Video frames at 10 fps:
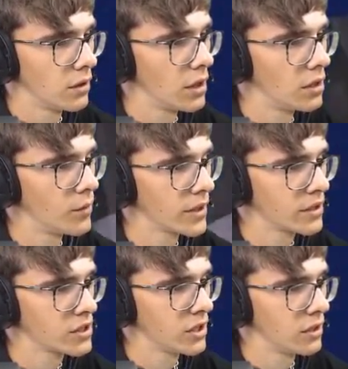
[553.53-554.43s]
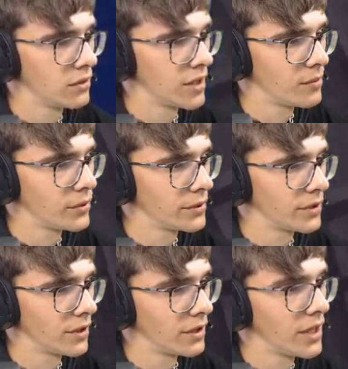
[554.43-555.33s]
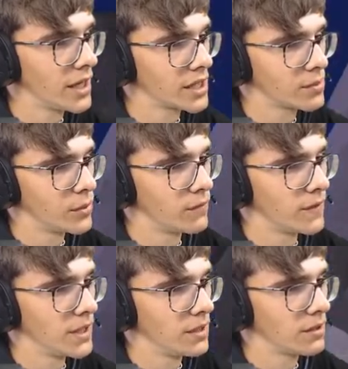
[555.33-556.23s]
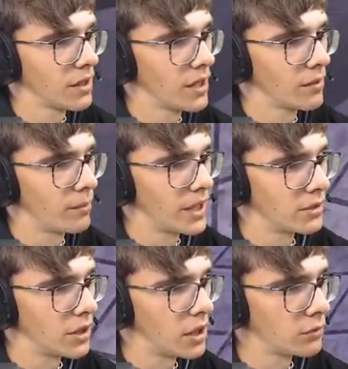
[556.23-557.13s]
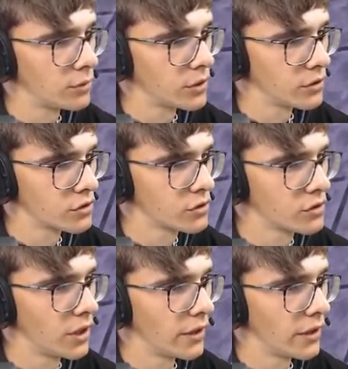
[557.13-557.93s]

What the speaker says: Oh, water city, temple thing. Yes, but we need like better armor because there